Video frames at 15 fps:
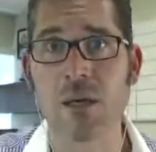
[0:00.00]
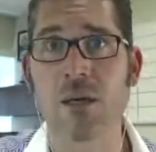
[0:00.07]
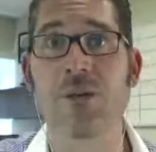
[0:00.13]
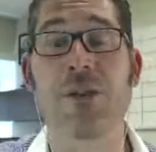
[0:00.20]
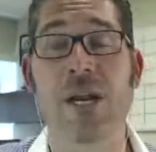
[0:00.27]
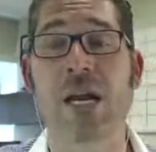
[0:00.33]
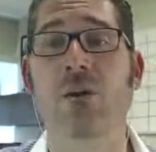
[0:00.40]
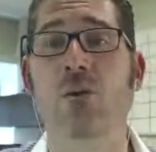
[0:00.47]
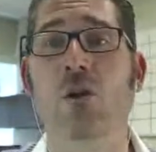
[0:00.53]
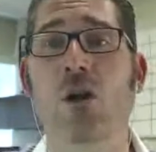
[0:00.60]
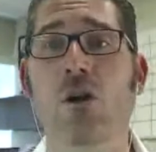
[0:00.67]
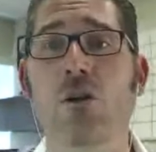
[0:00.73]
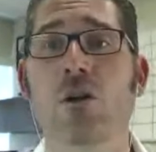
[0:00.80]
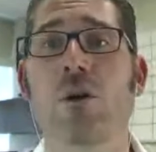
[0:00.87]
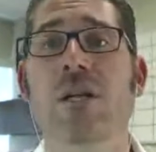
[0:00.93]
then I will
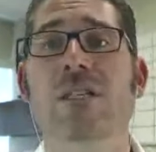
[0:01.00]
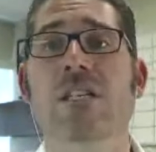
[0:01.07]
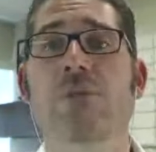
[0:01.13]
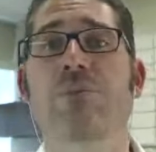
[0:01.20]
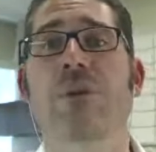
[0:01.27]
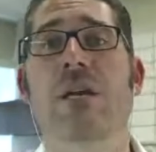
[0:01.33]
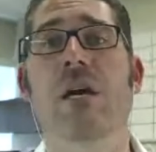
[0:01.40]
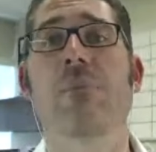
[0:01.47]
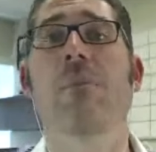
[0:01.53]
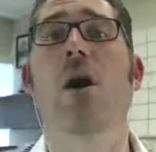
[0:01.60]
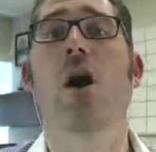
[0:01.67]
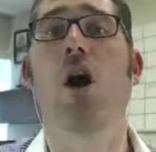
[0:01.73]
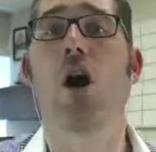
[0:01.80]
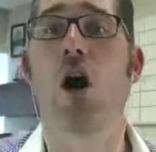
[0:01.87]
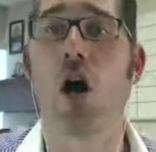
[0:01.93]
call you at six p.m.
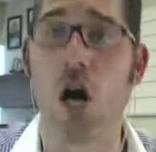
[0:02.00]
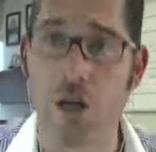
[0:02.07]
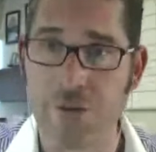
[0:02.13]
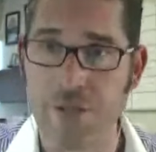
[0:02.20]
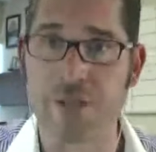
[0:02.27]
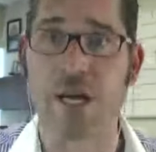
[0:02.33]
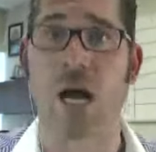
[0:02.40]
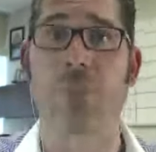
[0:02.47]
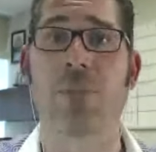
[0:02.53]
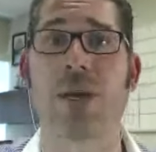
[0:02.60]
on the dot,